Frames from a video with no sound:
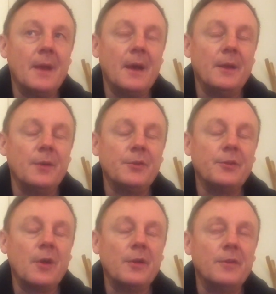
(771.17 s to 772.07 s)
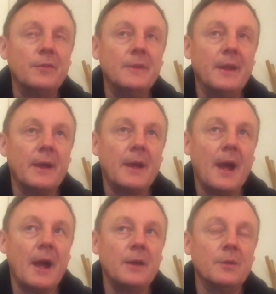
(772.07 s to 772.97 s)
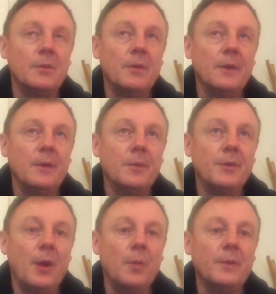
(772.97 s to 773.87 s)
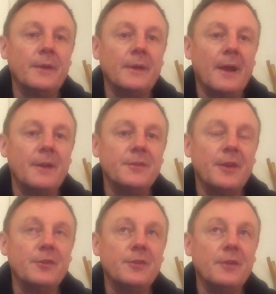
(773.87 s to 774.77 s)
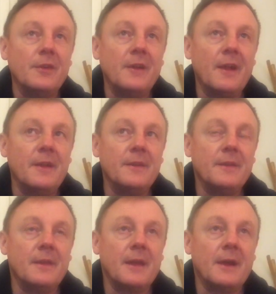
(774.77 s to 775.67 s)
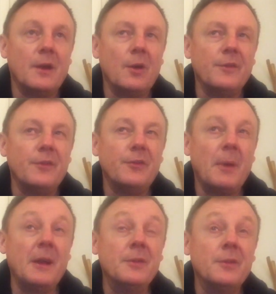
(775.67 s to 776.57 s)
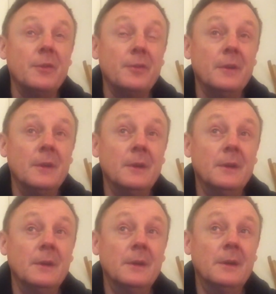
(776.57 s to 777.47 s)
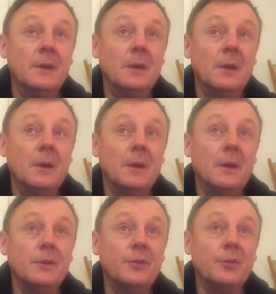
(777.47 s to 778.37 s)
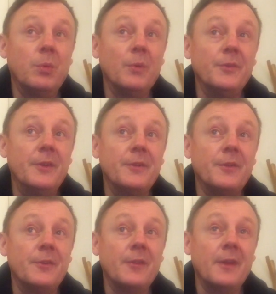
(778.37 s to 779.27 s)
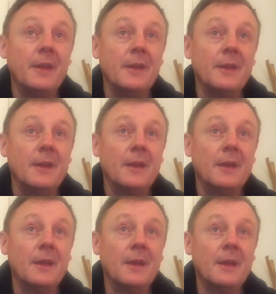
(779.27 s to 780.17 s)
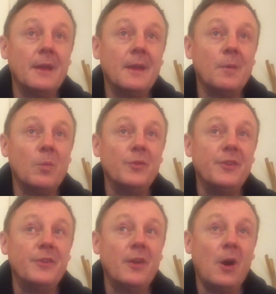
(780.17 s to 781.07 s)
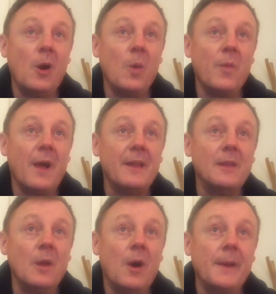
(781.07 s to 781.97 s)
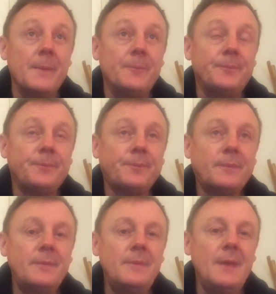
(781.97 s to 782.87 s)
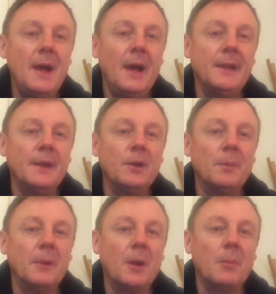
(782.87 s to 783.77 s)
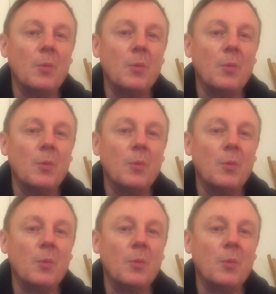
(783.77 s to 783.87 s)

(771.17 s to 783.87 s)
and I was kind of lit a candle, and I was holding that intention of that kind of space of just wanting to hold that light. And then I become